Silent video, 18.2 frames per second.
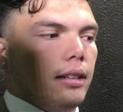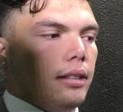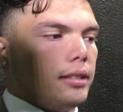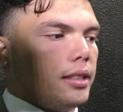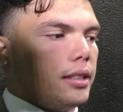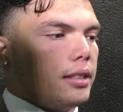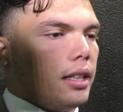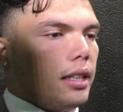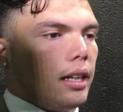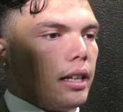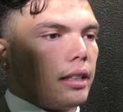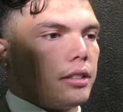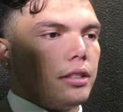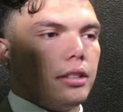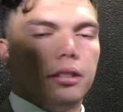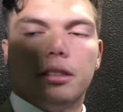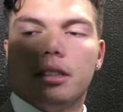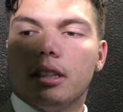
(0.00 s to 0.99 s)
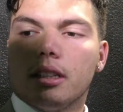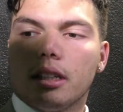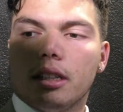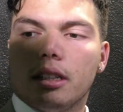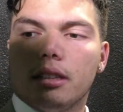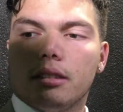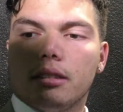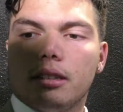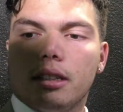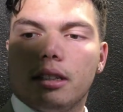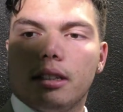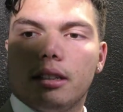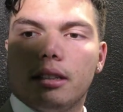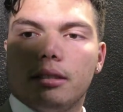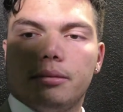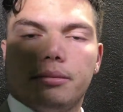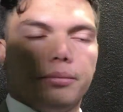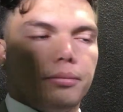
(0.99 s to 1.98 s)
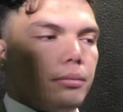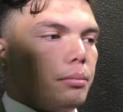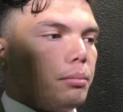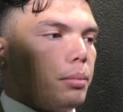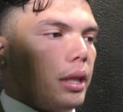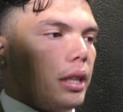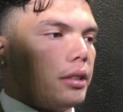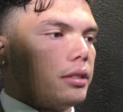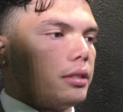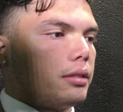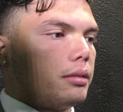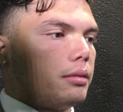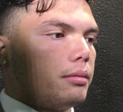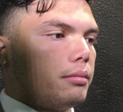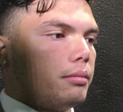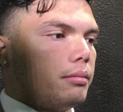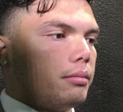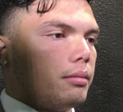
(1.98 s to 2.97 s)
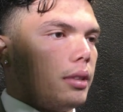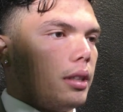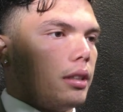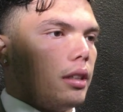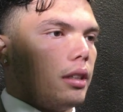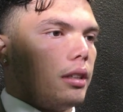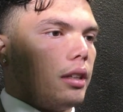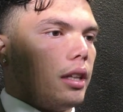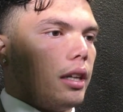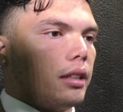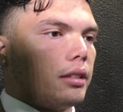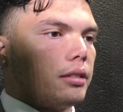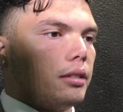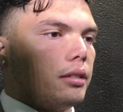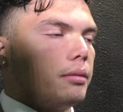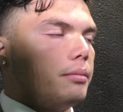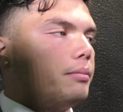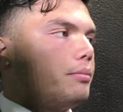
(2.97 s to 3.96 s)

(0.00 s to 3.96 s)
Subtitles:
just didn't execute, didn't get plus on that. So.